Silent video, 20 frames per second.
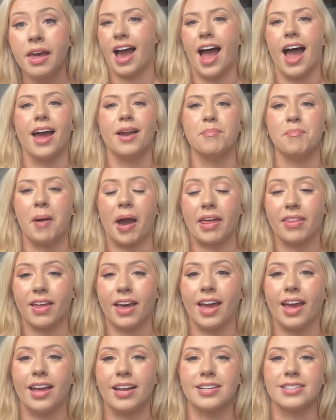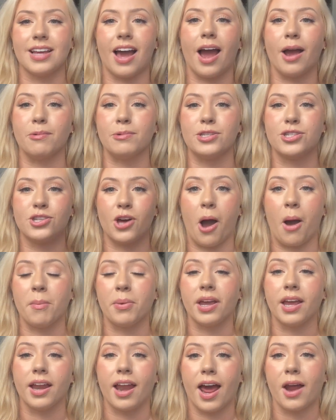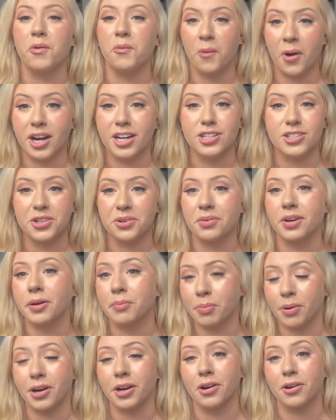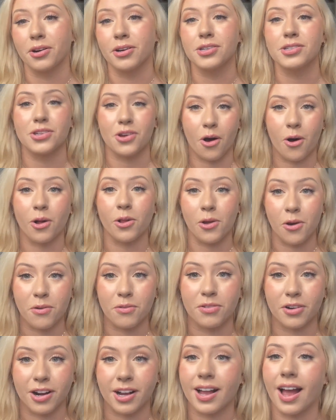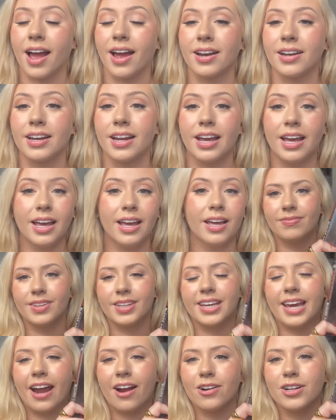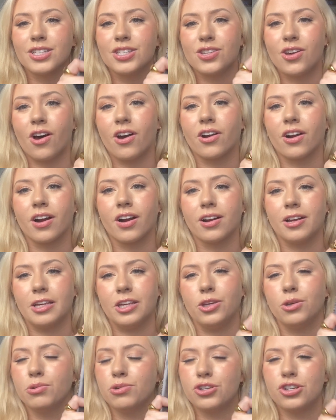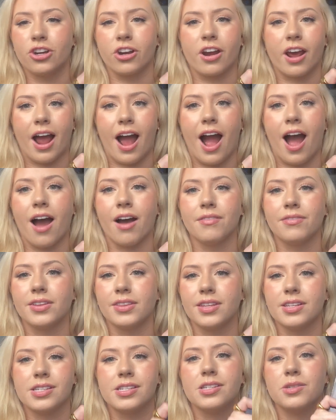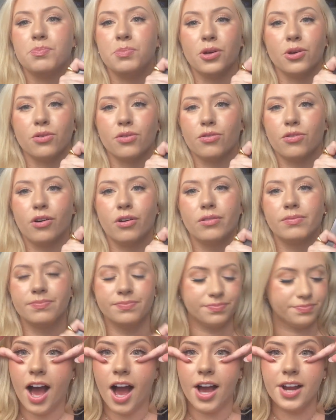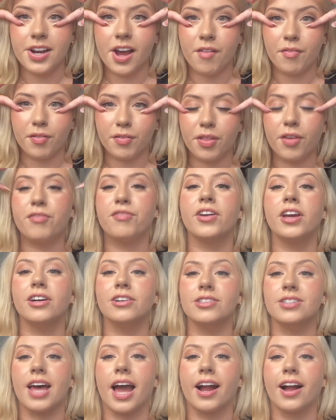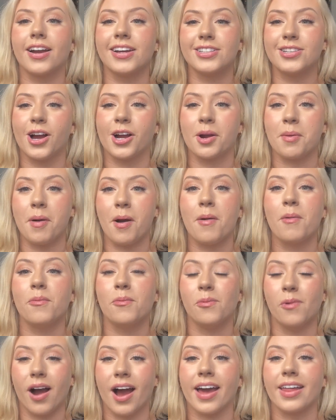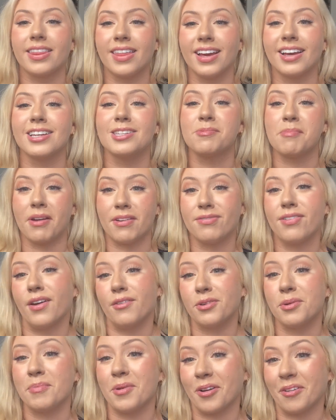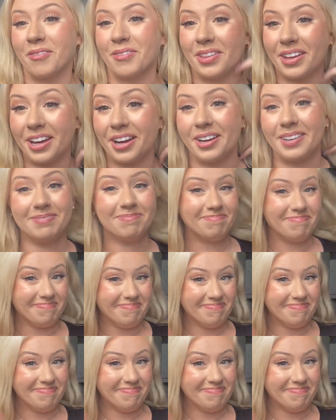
and by the end I was sobbing and wanting to read Pretty Girls all over again. Karen Slaughter, you shouldn't have. This is beautiful. Enough of the feels. I gotta talk about what I think is my favorite book of the year.